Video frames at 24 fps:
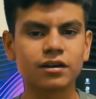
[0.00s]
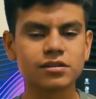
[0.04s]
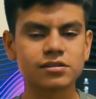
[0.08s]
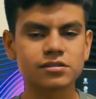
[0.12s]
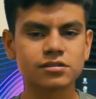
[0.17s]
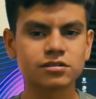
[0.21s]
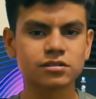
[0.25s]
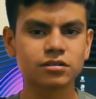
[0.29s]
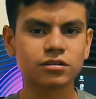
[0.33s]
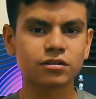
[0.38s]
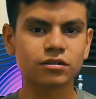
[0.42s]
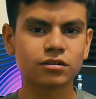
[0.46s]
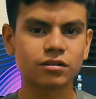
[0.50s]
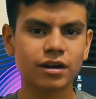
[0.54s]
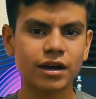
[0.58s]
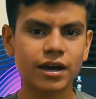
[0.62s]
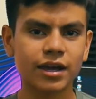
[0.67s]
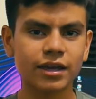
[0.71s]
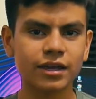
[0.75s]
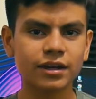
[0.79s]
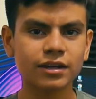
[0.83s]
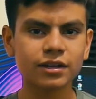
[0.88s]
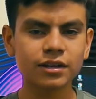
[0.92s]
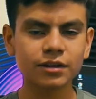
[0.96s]
So
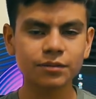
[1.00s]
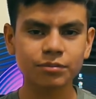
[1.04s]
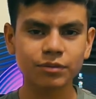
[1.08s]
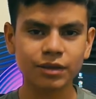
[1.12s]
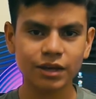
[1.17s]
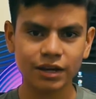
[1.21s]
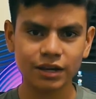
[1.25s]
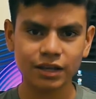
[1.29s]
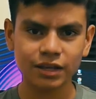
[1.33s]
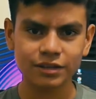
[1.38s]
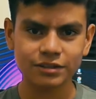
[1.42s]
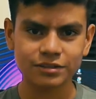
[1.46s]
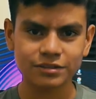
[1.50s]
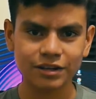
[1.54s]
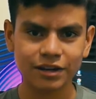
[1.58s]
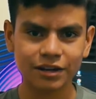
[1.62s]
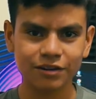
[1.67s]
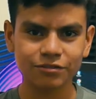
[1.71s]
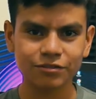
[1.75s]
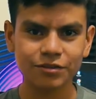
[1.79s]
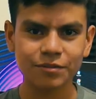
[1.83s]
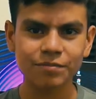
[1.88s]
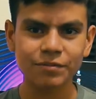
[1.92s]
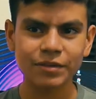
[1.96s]
I ended up getting a
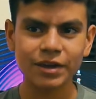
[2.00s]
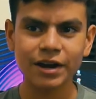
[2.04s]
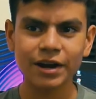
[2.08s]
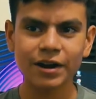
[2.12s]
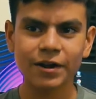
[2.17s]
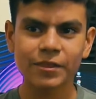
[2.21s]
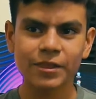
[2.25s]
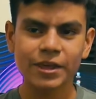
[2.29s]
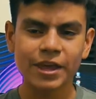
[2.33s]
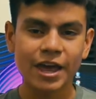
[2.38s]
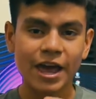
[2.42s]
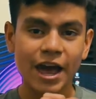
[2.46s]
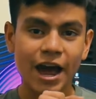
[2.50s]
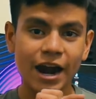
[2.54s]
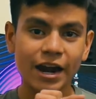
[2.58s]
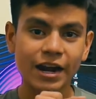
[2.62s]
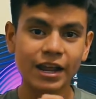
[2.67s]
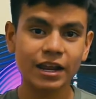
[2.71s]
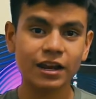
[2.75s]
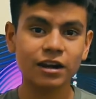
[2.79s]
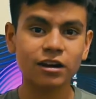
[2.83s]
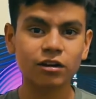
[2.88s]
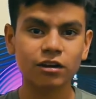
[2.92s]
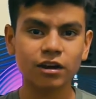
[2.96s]
sound from there,
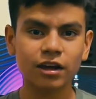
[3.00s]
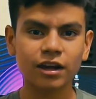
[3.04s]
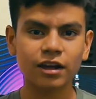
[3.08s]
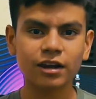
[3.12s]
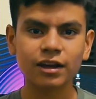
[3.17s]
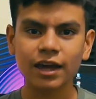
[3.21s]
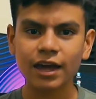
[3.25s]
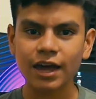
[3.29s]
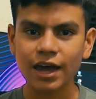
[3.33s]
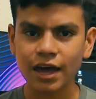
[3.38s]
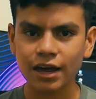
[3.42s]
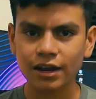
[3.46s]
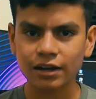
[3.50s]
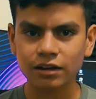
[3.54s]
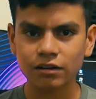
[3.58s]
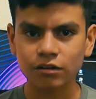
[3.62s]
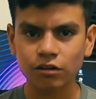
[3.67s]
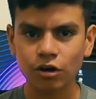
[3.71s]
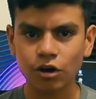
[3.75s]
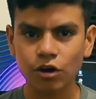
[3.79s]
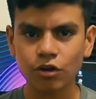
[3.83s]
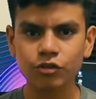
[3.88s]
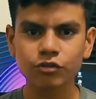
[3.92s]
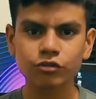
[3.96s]
and I added
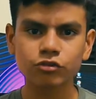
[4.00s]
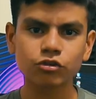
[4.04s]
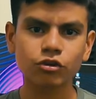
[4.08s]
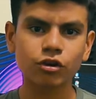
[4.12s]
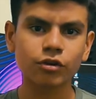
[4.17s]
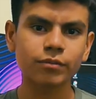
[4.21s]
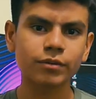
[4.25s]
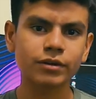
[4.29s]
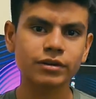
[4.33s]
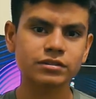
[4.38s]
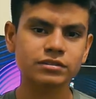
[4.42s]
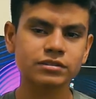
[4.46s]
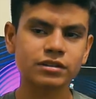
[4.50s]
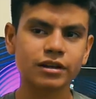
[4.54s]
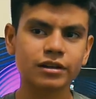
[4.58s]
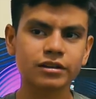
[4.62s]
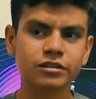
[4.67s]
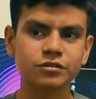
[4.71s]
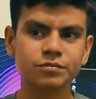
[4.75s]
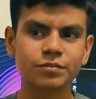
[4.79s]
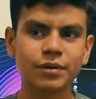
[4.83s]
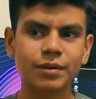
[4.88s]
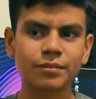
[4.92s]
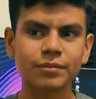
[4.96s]
all the doorbell
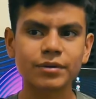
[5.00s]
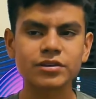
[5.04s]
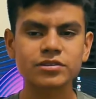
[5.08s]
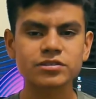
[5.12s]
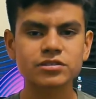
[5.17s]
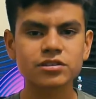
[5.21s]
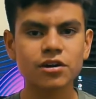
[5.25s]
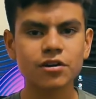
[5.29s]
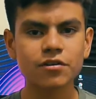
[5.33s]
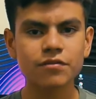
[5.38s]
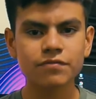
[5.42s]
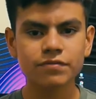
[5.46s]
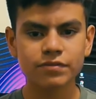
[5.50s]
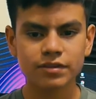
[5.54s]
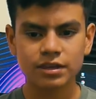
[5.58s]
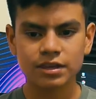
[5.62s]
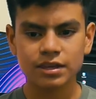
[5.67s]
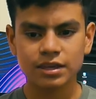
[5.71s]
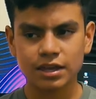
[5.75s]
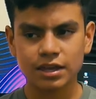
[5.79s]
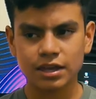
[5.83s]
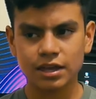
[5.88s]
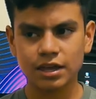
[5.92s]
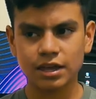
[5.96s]
sounds by myself.
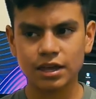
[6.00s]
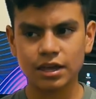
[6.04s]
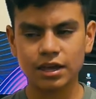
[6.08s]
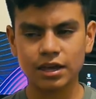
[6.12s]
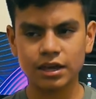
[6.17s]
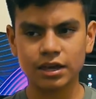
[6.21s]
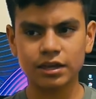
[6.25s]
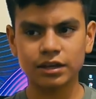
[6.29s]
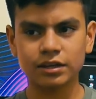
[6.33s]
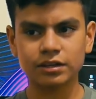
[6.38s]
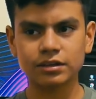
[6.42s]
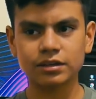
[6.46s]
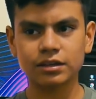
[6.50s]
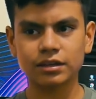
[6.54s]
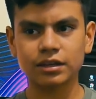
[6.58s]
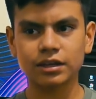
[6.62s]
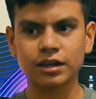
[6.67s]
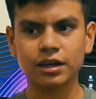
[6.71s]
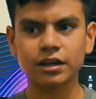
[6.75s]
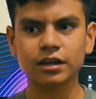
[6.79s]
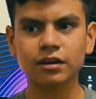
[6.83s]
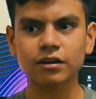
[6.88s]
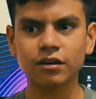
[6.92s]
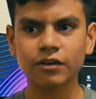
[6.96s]
And
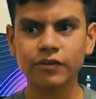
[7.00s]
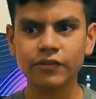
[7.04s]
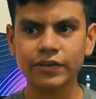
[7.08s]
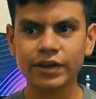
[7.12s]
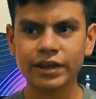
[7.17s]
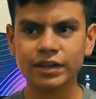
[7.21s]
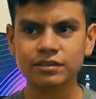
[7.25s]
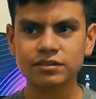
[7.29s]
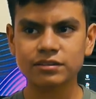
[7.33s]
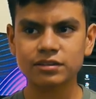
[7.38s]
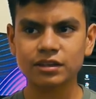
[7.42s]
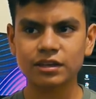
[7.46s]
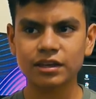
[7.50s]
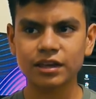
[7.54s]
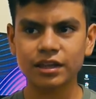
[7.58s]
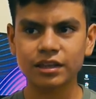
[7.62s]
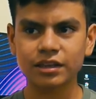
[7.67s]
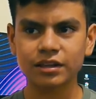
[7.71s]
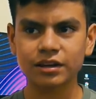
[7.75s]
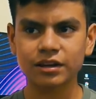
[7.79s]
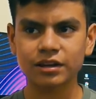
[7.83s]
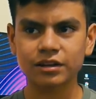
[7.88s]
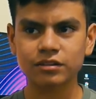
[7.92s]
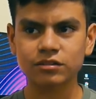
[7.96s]
getting all that
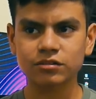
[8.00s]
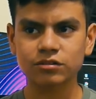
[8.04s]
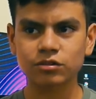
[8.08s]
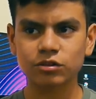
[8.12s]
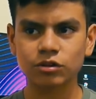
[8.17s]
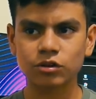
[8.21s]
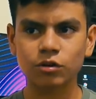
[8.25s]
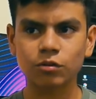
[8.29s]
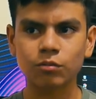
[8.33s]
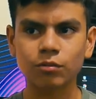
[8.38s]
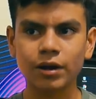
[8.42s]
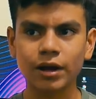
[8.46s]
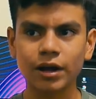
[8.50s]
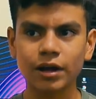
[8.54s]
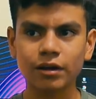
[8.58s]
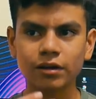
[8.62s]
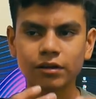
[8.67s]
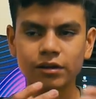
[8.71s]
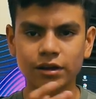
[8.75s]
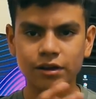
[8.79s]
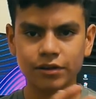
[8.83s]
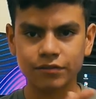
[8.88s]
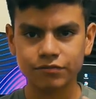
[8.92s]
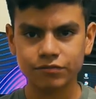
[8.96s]
together took a
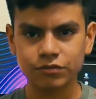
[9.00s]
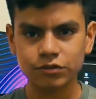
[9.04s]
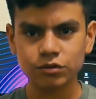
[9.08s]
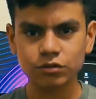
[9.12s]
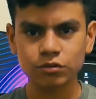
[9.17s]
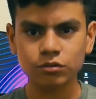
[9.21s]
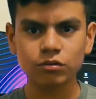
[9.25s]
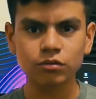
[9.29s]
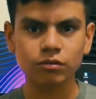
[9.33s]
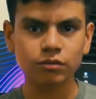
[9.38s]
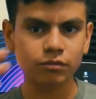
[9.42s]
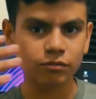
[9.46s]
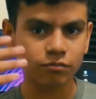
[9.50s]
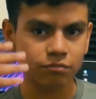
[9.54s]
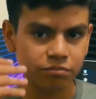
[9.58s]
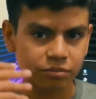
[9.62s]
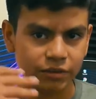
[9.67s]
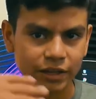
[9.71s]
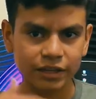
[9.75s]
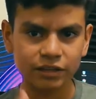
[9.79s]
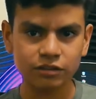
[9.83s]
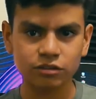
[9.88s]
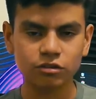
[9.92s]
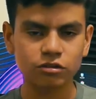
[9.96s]
while, a few
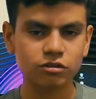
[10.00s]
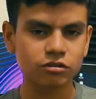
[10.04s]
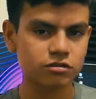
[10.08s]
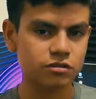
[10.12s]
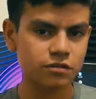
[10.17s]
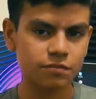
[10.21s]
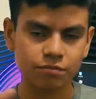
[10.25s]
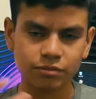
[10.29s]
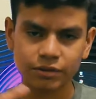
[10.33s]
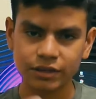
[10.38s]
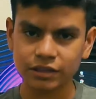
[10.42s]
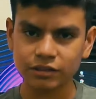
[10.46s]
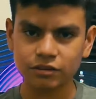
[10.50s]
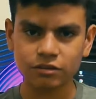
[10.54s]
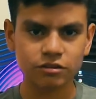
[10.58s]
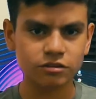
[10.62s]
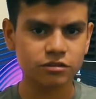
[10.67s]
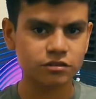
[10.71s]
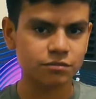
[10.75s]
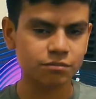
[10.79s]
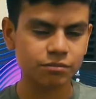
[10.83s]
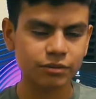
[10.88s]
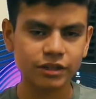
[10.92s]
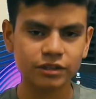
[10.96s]
playthroughs
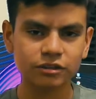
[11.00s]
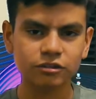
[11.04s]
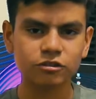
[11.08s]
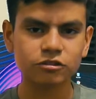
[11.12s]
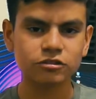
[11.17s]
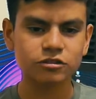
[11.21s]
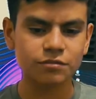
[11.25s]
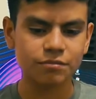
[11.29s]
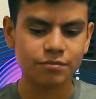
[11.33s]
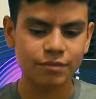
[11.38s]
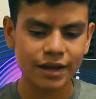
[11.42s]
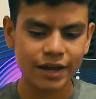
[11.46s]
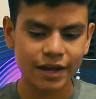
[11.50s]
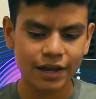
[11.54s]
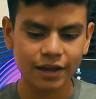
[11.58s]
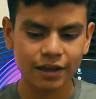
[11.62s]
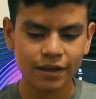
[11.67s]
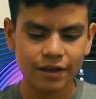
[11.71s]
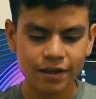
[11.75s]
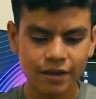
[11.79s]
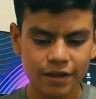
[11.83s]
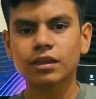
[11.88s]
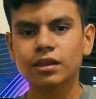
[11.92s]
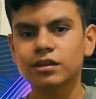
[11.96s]
and
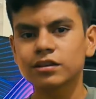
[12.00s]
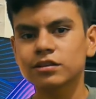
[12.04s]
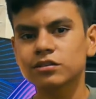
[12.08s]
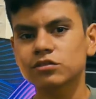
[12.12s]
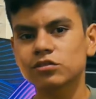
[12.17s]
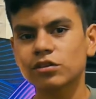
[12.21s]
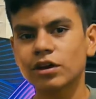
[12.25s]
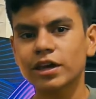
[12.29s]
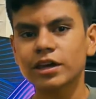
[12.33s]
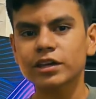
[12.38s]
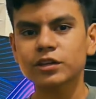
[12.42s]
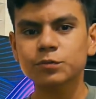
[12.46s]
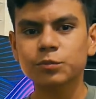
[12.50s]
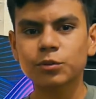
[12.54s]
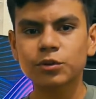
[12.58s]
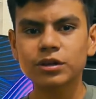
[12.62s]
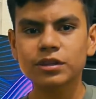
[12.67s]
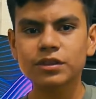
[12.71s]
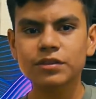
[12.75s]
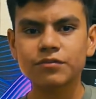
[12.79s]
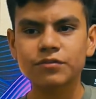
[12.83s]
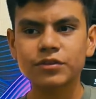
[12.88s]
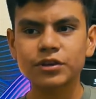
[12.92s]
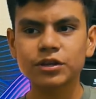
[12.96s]
back. So I
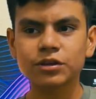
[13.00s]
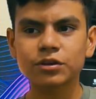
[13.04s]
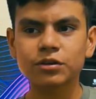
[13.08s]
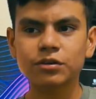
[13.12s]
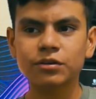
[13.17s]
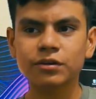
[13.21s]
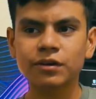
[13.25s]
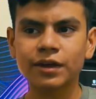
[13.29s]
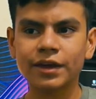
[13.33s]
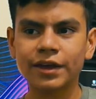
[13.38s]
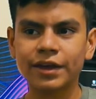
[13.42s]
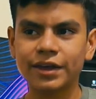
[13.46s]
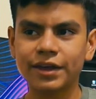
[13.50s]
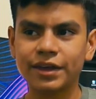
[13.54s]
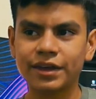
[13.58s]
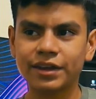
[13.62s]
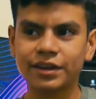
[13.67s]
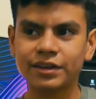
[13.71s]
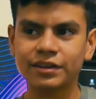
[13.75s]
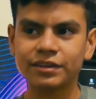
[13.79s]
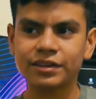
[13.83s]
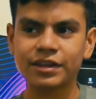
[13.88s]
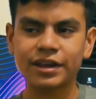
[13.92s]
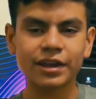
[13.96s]
exported the video
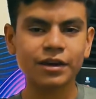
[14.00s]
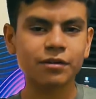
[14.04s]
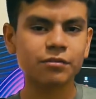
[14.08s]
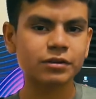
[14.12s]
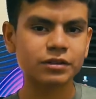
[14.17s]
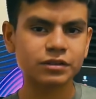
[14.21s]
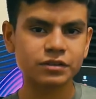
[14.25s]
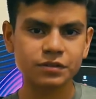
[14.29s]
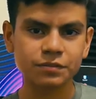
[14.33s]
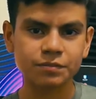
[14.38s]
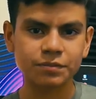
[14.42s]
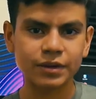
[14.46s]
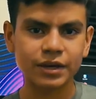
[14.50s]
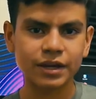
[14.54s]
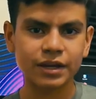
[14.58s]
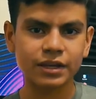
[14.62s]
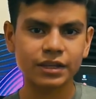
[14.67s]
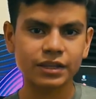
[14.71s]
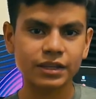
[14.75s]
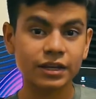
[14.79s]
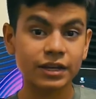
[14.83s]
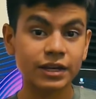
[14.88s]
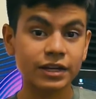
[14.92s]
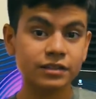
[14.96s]
and then I went to bed,
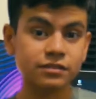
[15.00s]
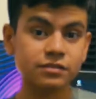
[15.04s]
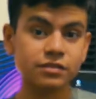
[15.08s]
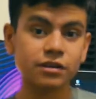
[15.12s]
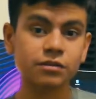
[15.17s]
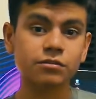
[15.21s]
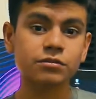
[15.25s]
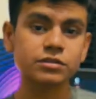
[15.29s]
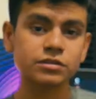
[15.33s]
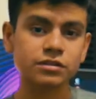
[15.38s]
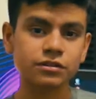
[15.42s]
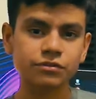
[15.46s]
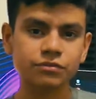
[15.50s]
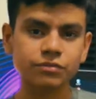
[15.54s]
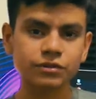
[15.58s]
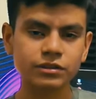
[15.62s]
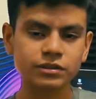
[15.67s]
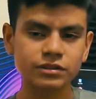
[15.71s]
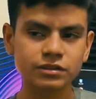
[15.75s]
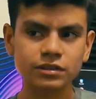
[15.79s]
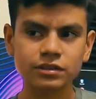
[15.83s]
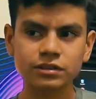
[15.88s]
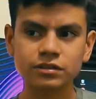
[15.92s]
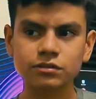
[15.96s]
and the next day was the
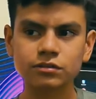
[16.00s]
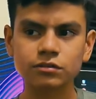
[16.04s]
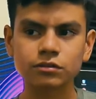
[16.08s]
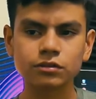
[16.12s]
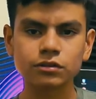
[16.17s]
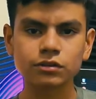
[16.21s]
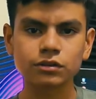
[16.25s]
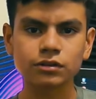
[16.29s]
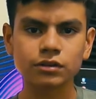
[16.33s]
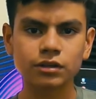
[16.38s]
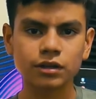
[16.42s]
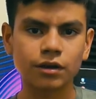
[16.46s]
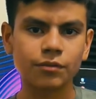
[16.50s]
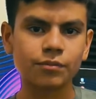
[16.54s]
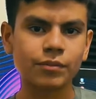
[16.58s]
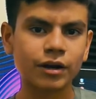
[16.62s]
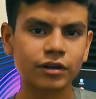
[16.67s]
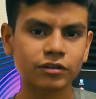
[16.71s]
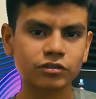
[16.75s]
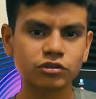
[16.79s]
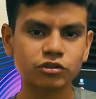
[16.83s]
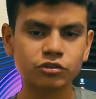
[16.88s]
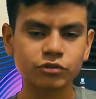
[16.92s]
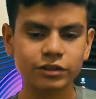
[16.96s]
first day of school
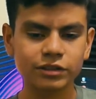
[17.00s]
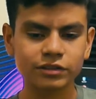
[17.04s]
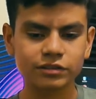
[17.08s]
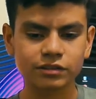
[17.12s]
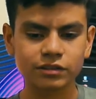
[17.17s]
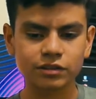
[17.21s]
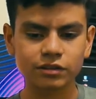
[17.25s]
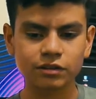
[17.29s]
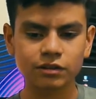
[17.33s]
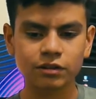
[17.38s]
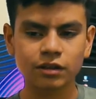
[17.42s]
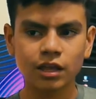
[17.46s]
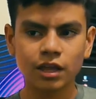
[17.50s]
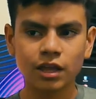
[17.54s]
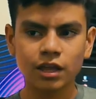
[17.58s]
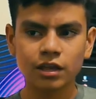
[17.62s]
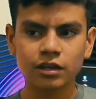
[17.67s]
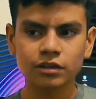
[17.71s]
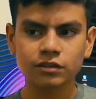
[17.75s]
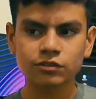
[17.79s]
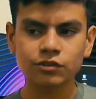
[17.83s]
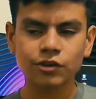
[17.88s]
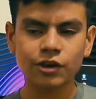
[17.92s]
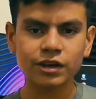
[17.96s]
about 2 weeks ago.
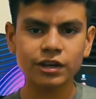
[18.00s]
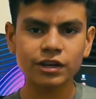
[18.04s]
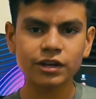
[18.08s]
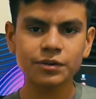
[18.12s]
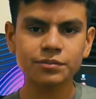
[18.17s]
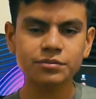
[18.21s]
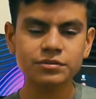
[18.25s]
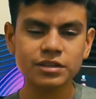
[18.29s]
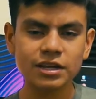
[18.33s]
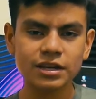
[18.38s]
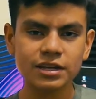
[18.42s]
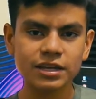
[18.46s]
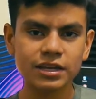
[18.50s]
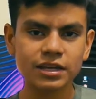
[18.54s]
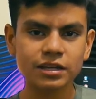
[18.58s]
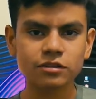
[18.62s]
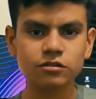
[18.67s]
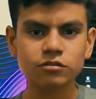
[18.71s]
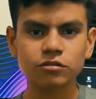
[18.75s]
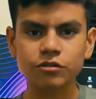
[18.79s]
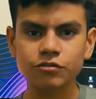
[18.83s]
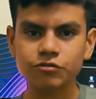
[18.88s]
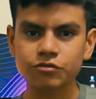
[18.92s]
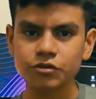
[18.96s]
So I ended up sending it
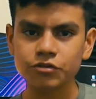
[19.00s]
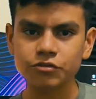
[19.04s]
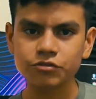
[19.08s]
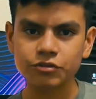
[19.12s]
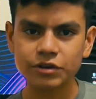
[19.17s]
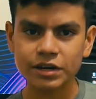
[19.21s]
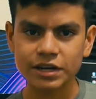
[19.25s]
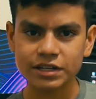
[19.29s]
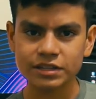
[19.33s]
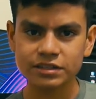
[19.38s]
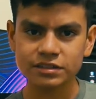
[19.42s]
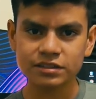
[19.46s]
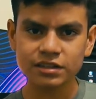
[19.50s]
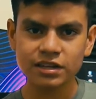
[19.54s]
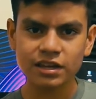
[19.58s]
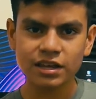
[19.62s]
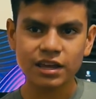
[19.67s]
to a few friends